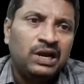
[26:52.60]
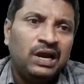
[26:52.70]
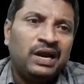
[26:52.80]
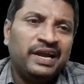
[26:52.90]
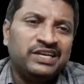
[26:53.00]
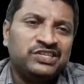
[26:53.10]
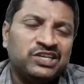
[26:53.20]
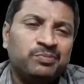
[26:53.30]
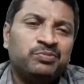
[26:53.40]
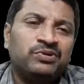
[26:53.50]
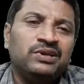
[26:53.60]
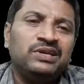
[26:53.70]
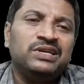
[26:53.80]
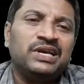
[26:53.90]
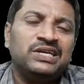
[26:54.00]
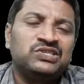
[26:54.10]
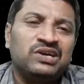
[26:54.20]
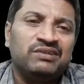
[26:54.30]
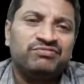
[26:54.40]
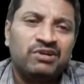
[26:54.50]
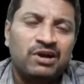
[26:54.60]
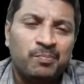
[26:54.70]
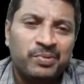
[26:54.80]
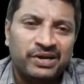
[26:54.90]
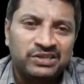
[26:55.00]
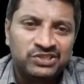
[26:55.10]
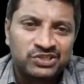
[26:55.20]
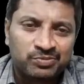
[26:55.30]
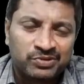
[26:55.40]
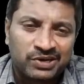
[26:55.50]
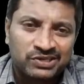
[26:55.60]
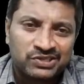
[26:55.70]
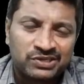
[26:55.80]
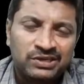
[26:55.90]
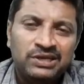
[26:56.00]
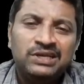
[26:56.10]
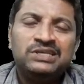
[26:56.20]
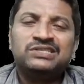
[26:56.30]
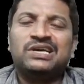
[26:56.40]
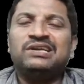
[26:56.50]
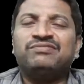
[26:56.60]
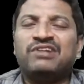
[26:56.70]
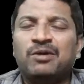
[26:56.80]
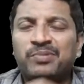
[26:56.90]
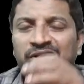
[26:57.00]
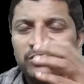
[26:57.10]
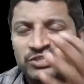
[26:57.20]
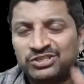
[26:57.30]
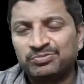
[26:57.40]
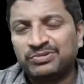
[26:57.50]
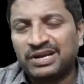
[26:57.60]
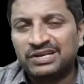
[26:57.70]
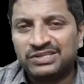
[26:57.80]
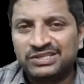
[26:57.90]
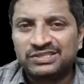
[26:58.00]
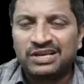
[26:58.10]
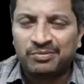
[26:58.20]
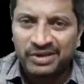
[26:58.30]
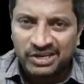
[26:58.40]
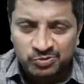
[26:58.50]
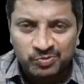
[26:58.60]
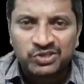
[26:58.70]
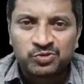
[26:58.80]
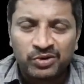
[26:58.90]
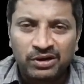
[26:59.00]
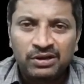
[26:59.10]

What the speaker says: except in case of operating system crash. Sir, if operating system crashes, am I responsible?